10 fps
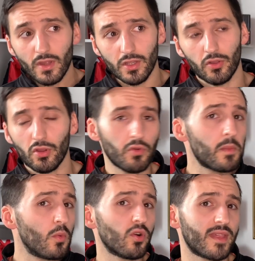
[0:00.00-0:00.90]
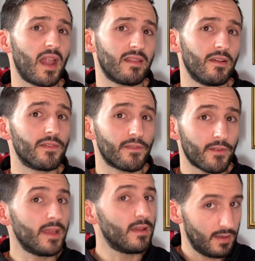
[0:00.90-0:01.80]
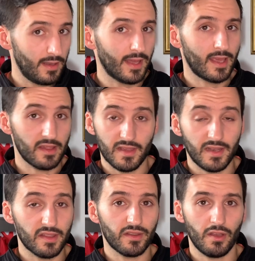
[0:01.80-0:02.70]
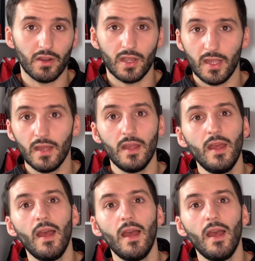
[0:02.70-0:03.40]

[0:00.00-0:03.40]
Donnarumma walks out the deal for free, like Kessie in this scenario here,